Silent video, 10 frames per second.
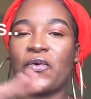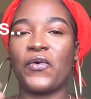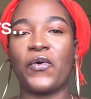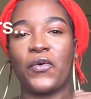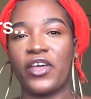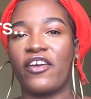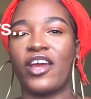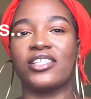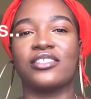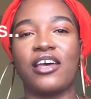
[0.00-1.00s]
all that
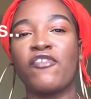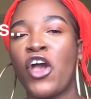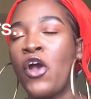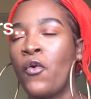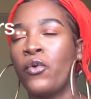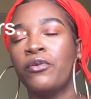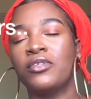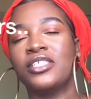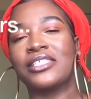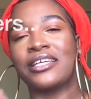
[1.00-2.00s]
great stuff. We will
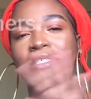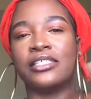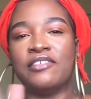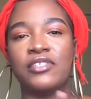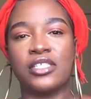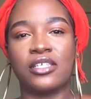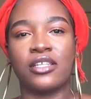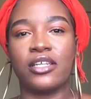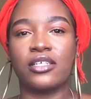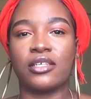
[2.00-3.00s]
discuss leave-ins in the
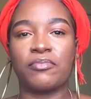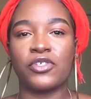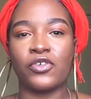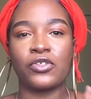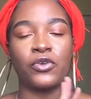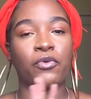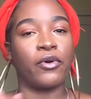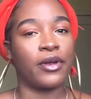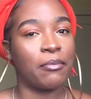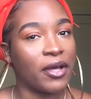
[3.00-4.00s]
next episode, so don't
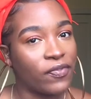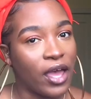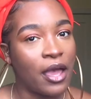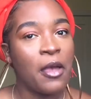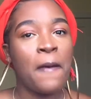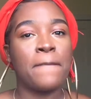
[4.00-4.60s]
worry about that.